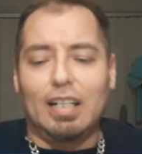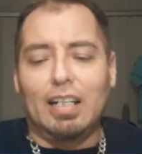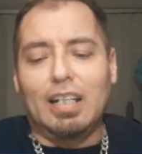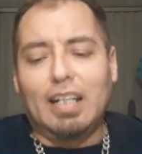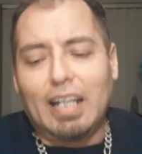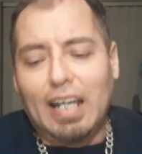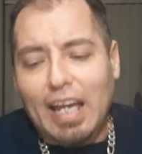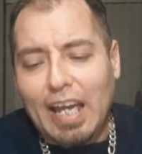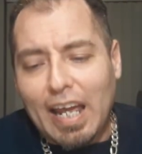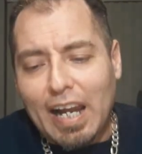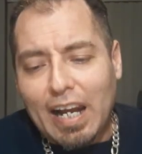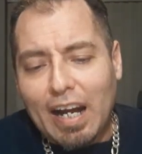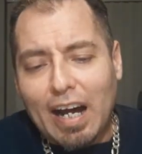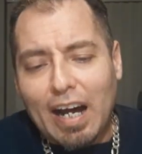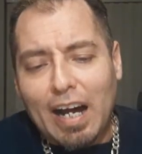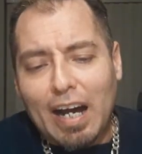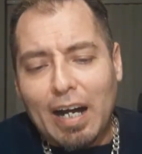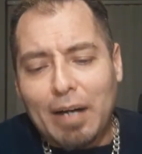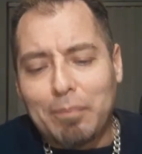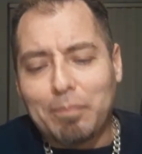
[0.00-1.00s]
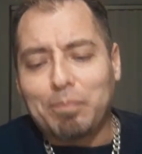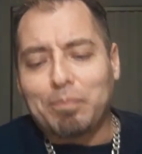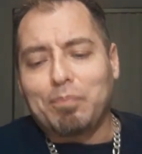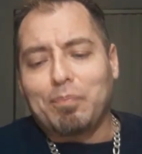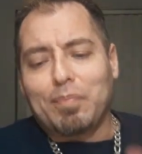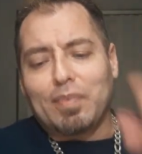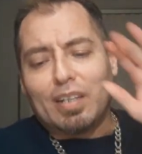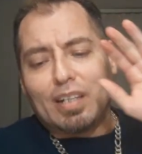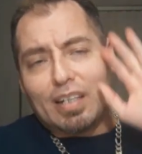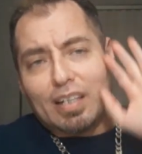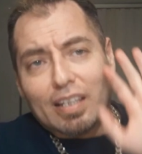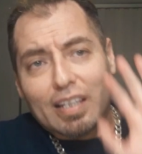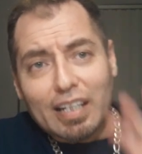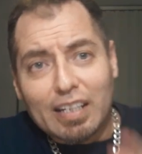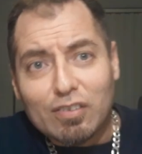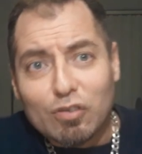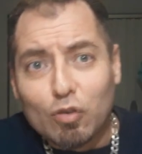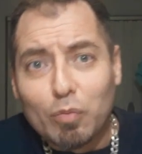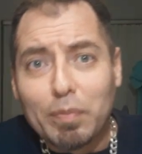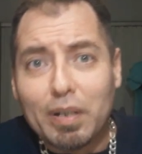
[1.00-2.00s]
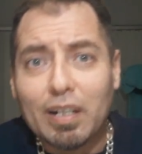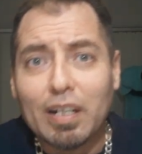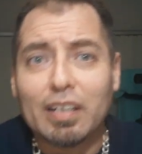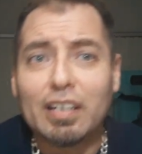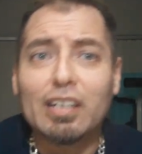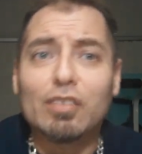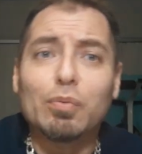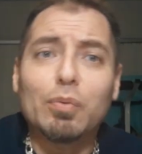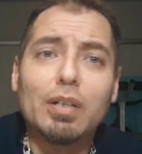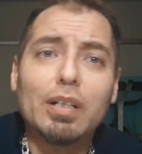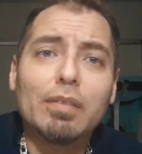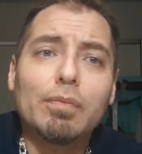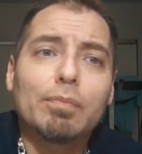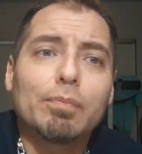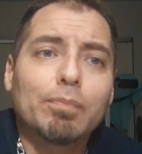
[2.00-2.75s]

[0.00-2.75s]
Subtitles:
And let's zoom in on this one.